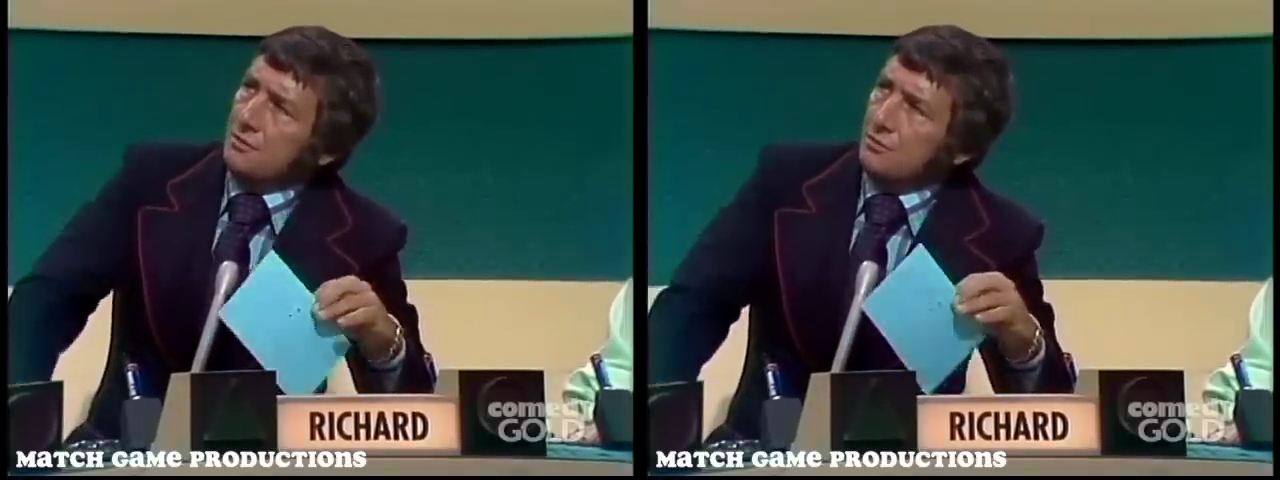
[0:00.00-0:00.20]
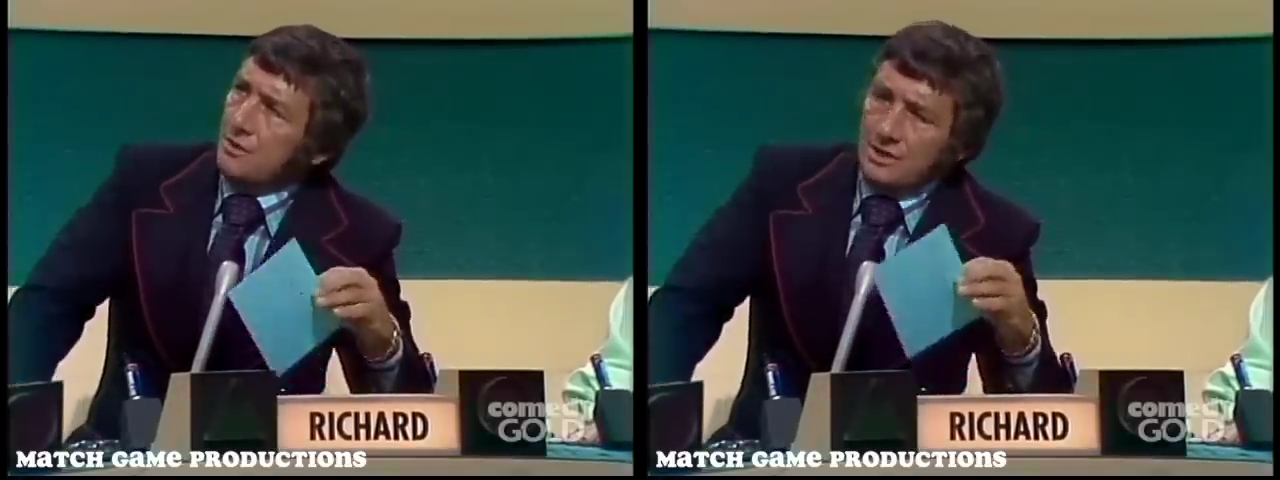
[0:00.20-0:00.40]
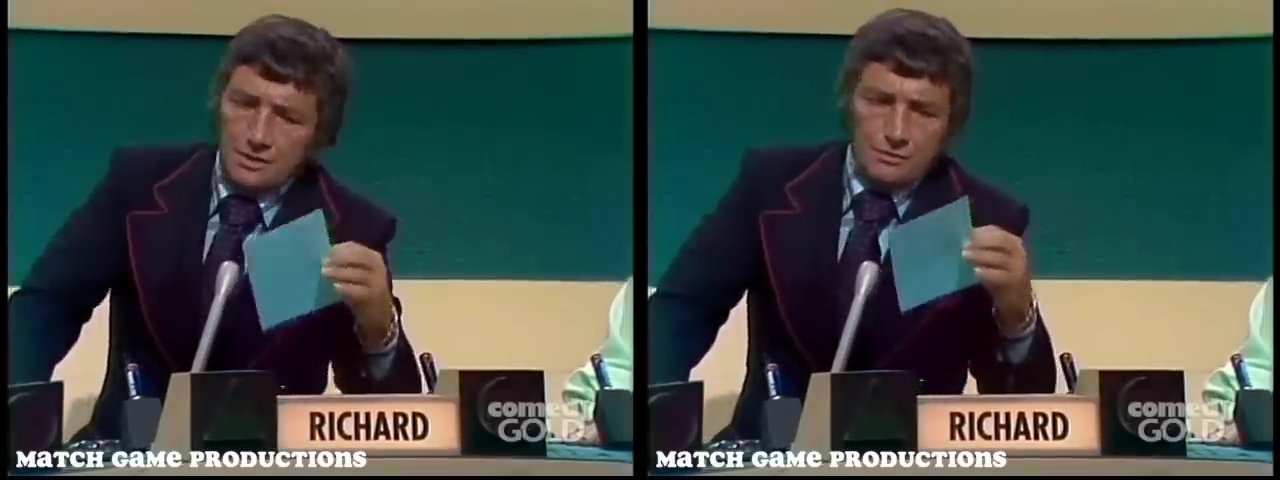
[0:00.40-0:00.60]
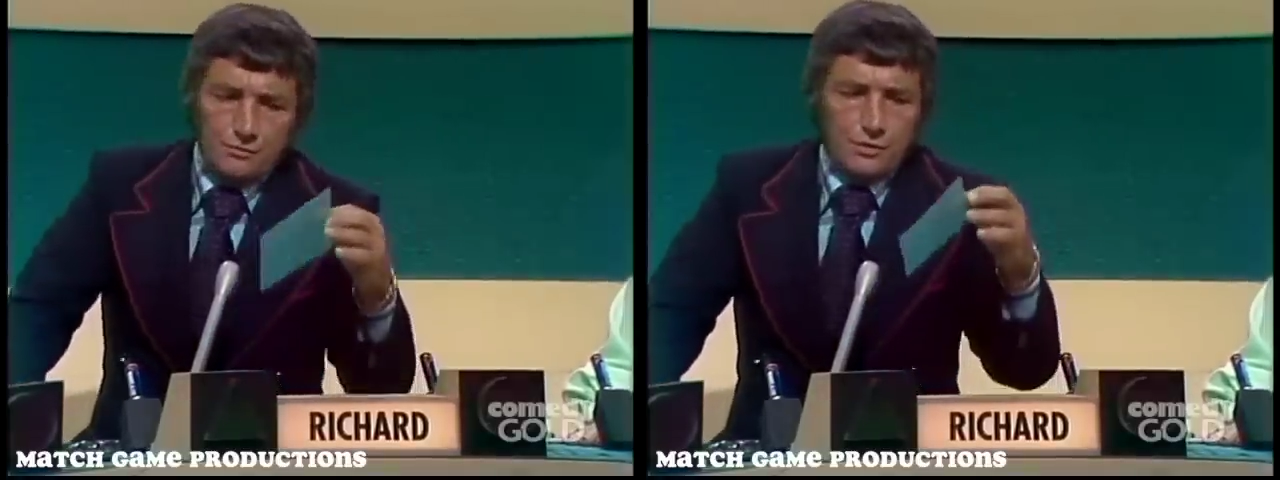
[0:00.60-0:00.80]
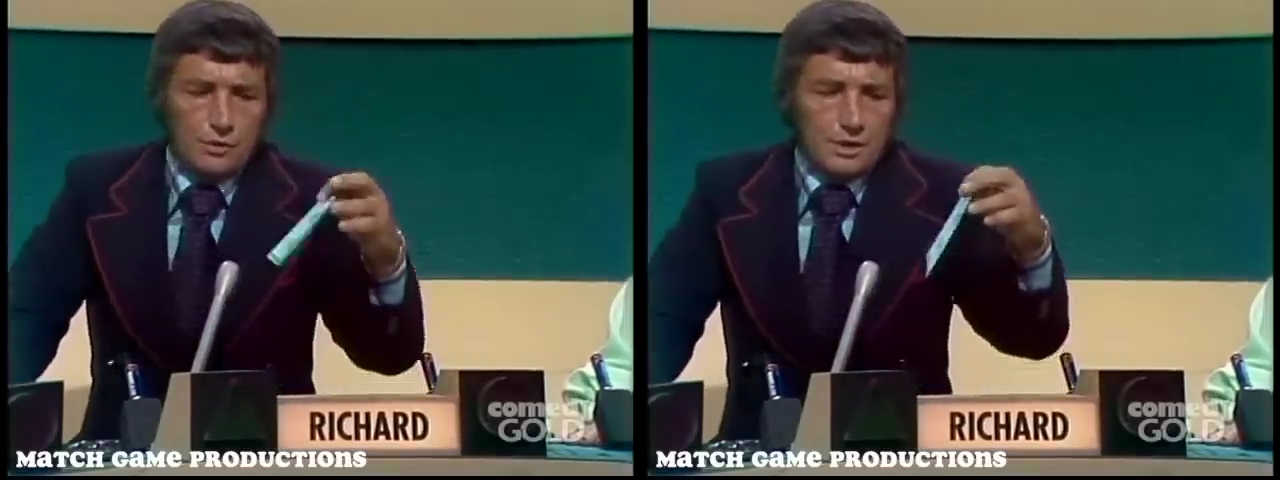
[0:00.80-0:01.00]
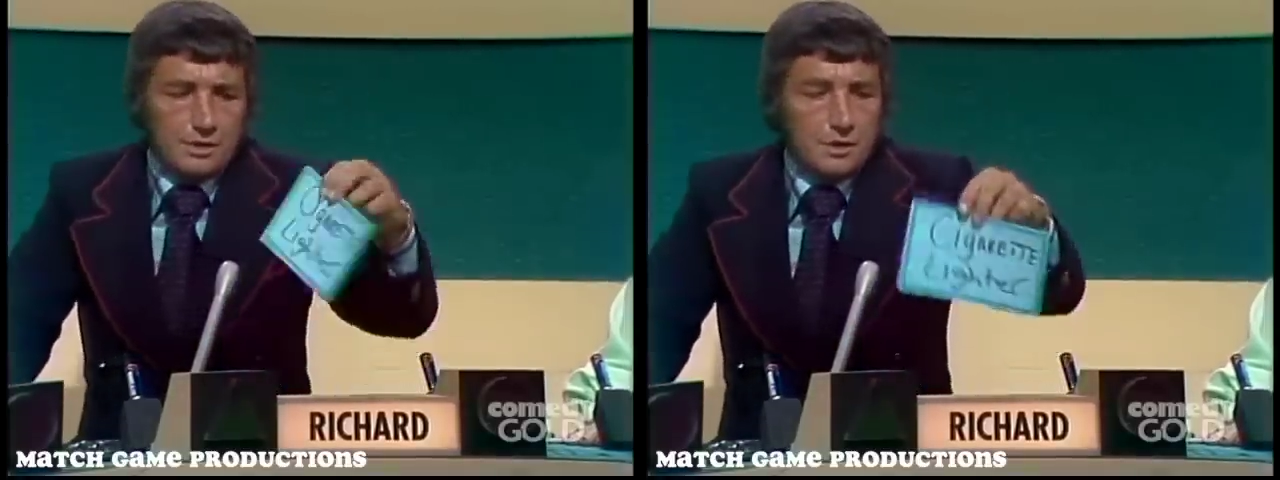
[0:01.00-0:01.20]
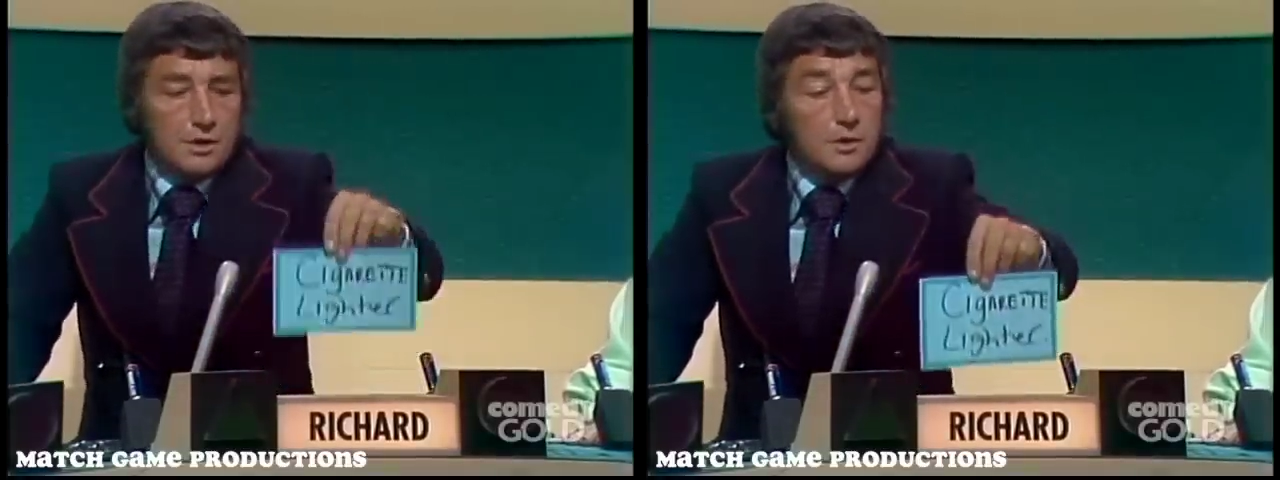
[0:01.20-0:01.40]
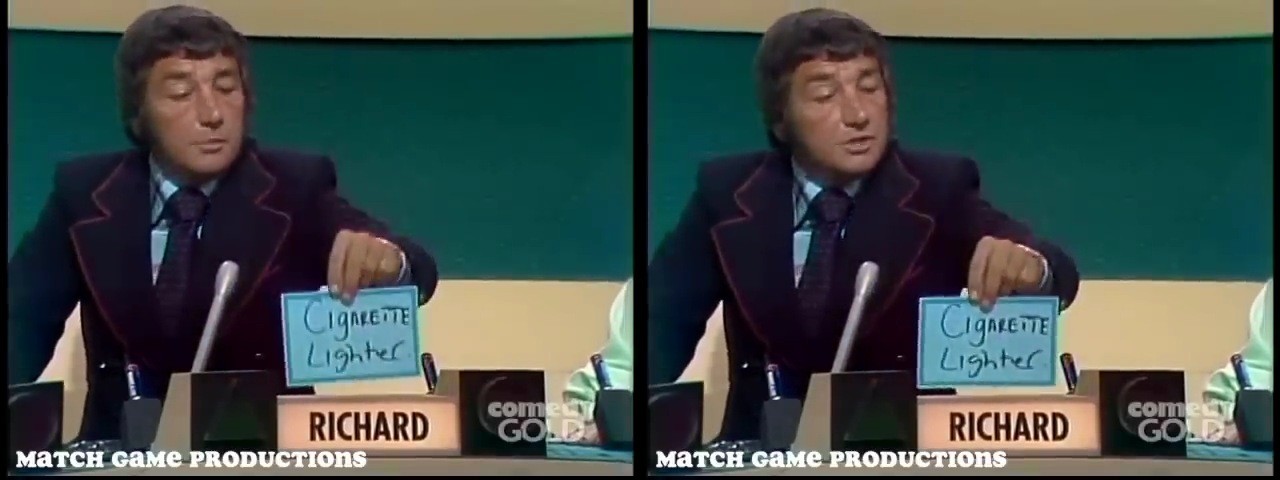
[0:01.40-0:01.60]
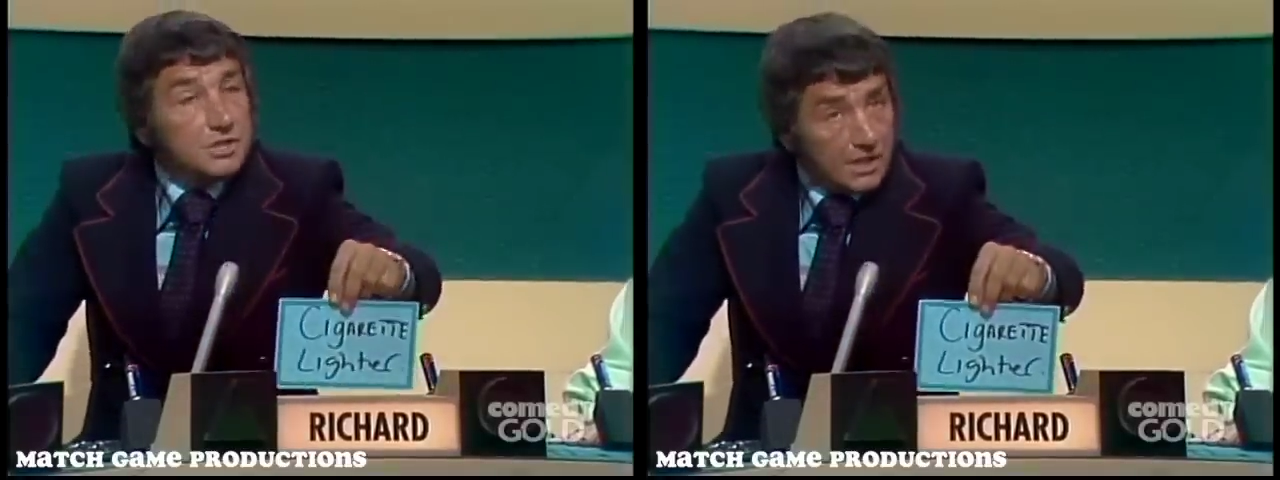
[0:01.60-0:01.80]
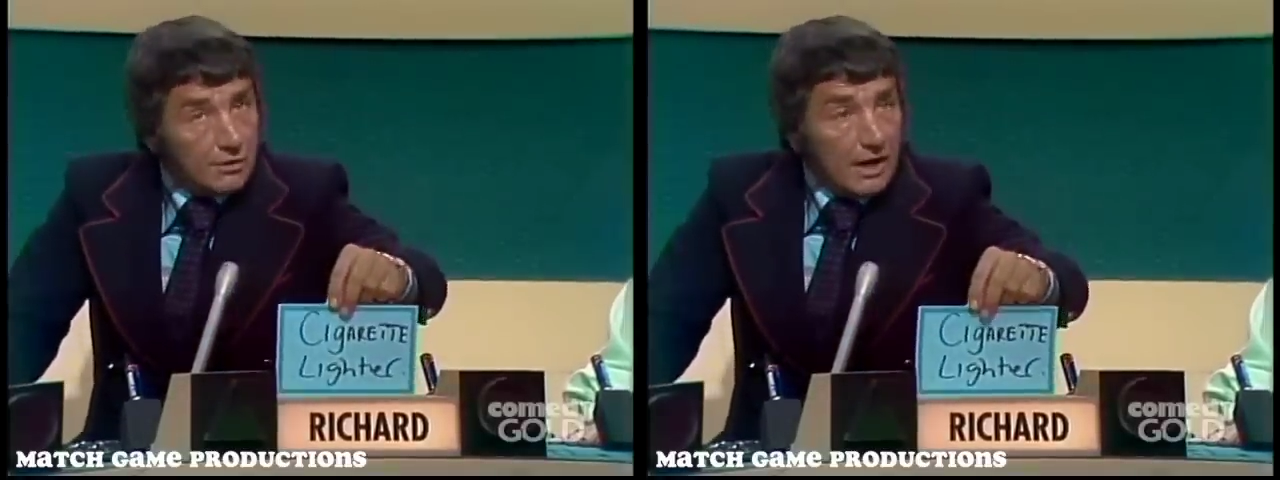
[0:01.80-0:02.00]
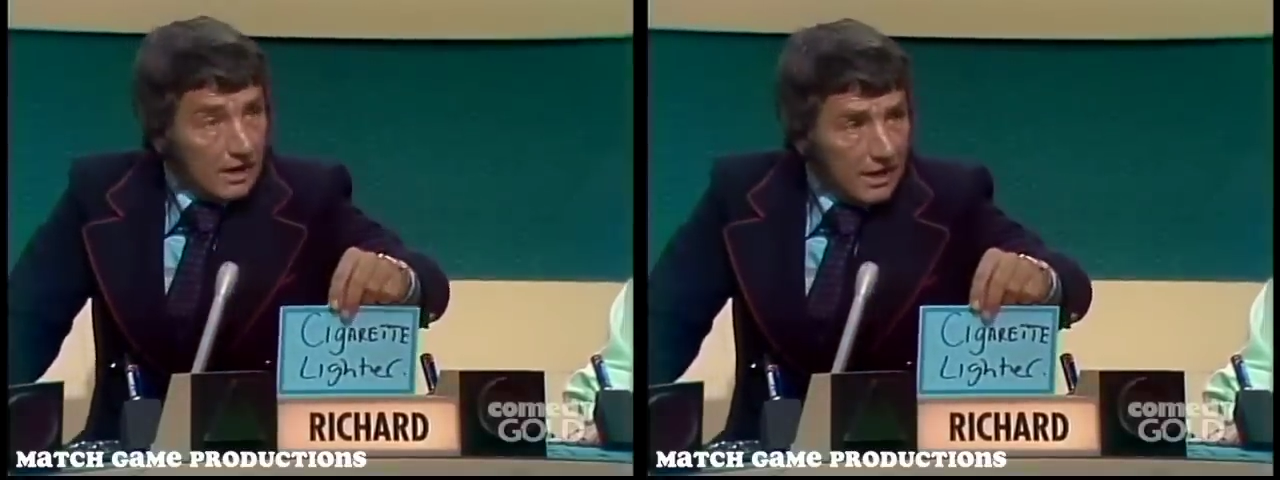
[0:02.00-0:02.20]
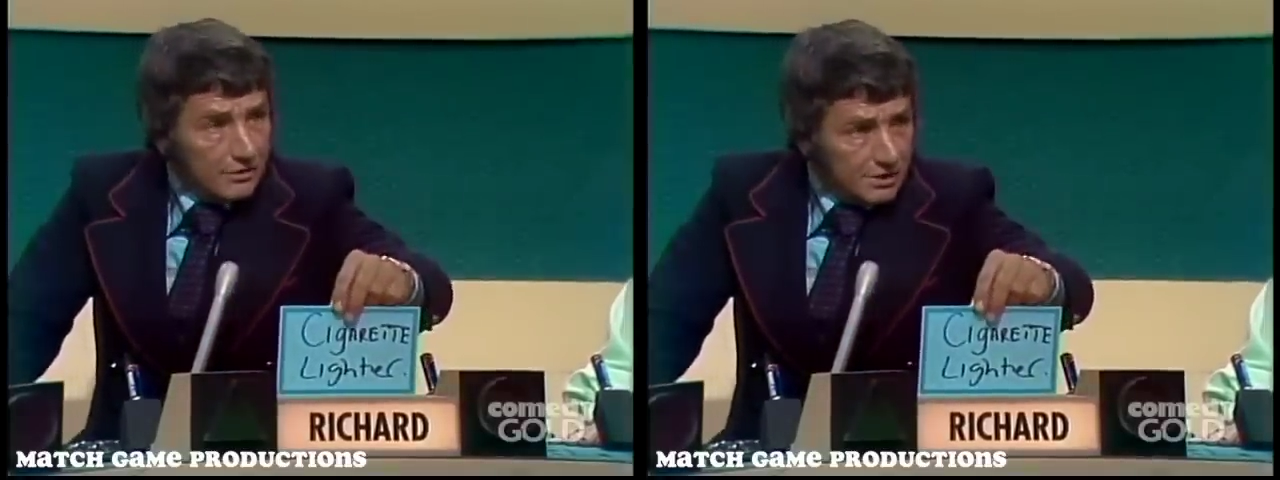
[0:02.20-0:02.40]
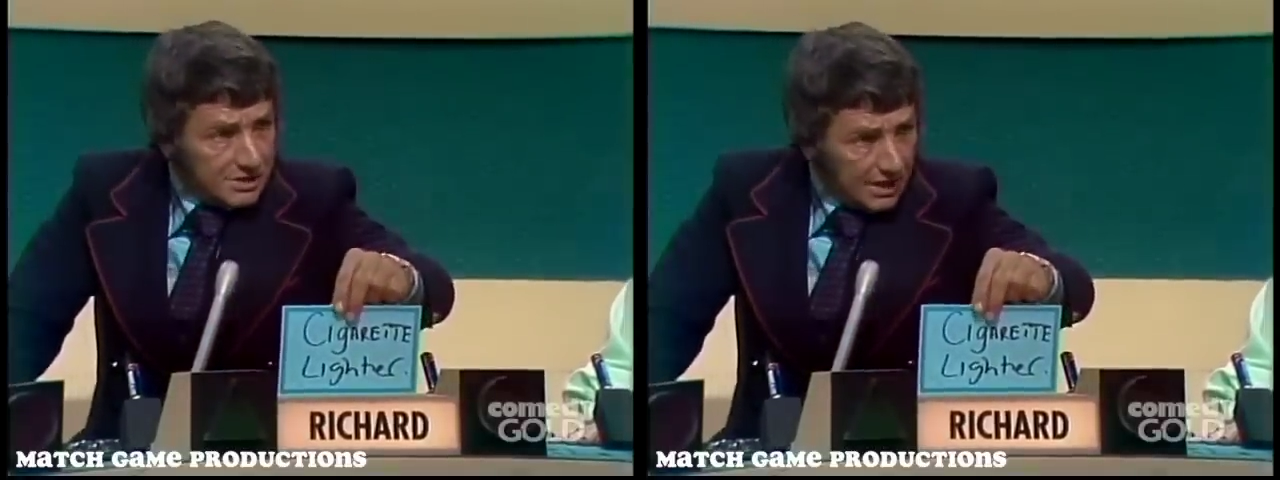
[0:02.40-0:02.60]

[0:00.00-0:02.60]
refuel it. But cigarette lighter is